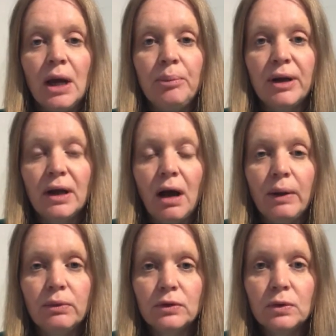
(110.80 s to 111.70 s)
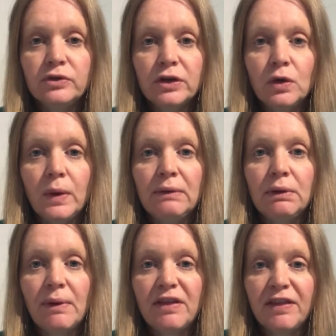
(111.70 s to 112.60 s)
but I would also query
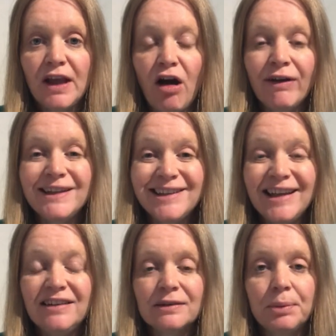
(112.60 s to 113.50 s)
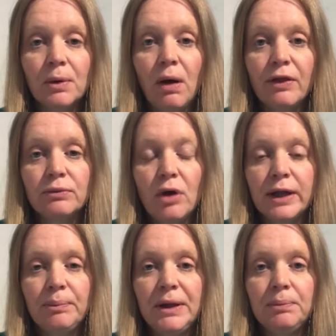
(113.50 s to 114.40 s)
whether the IT support are the
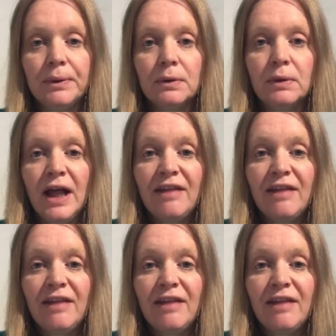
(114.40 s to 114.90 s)
right people.